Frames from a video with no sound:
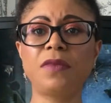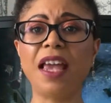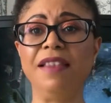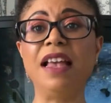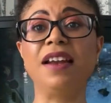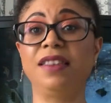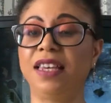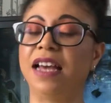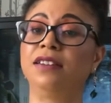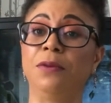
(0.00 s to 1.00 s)
And then at the
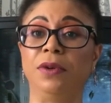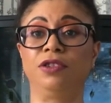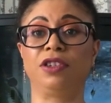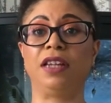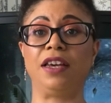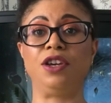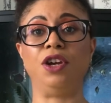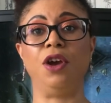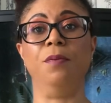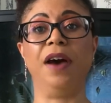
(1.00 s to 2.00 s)
end, I will just let you
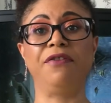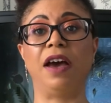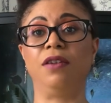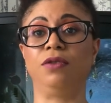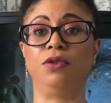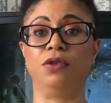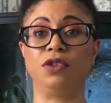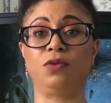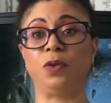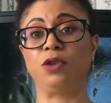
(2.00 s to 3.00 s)
know my final
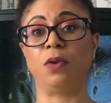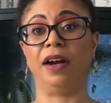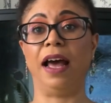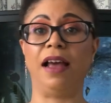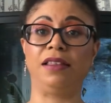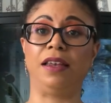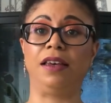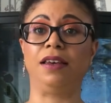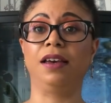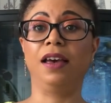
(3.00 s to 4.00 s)
thoughts, which one I
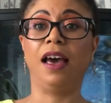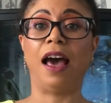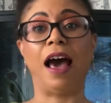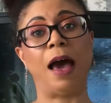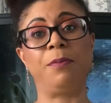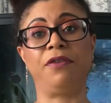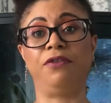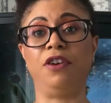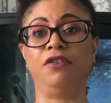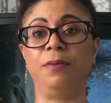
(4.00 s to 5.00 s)
think I
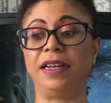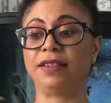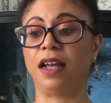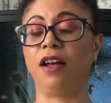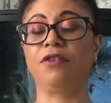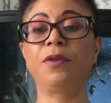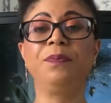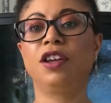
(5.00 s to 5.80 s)
prefer for myself.